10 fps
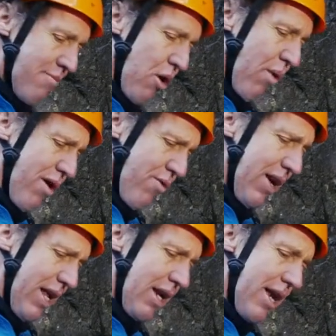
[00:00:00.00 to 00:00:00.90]
But one
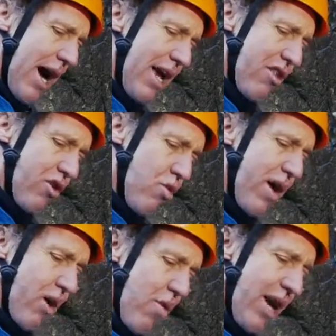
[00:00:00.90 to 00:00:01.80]
really nice,
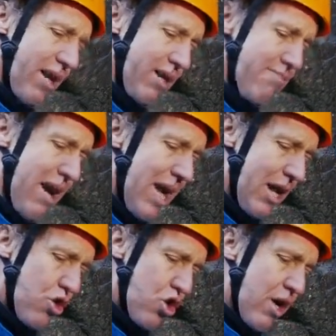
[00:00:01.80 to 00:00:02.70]
quick way to
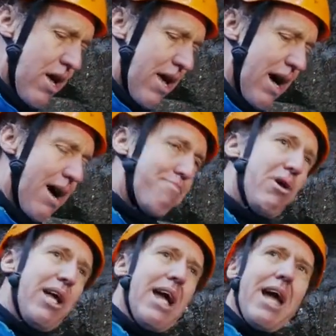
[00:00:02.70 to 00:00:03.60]
manage
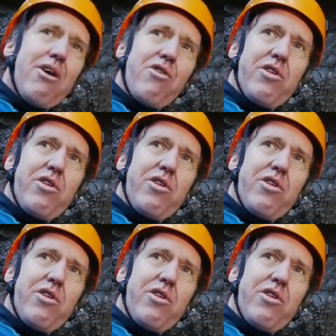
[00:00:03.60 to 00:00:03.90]
putting anchors